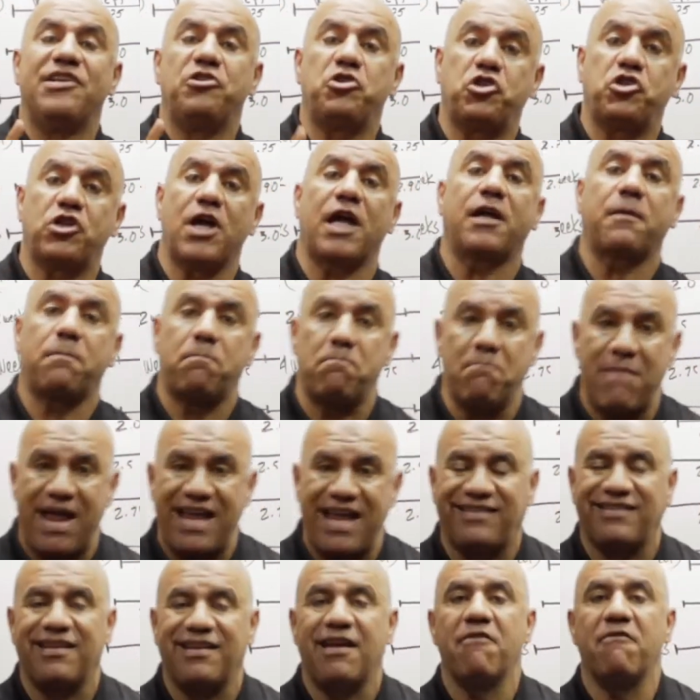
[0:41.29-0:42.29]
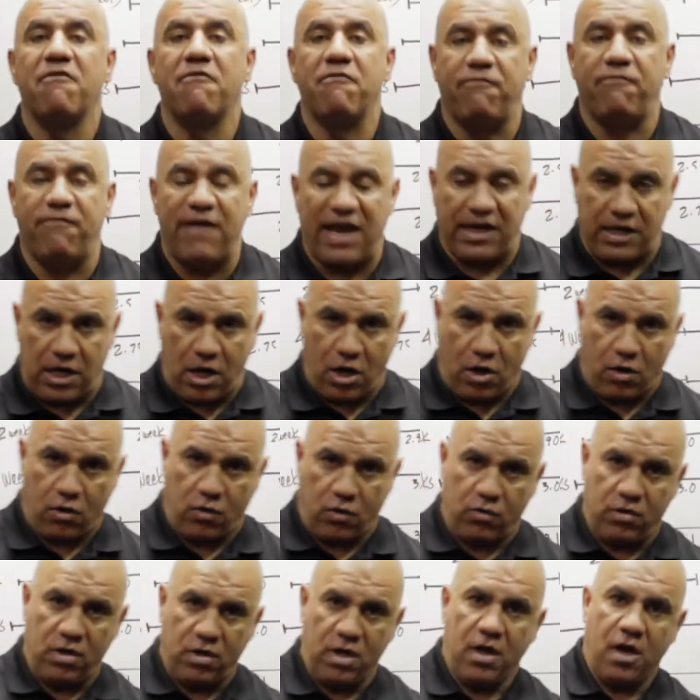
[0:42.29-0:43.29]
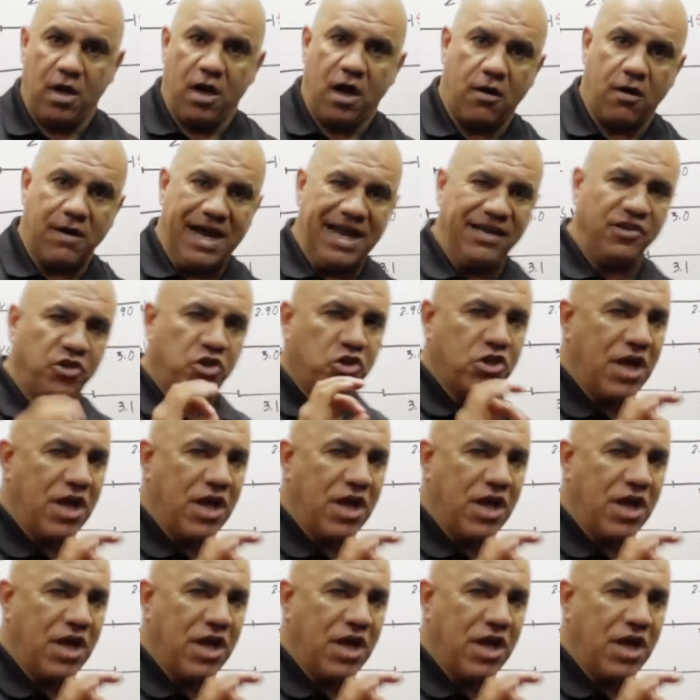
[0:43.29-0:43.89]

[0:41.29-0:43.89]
Checkmate video, all right?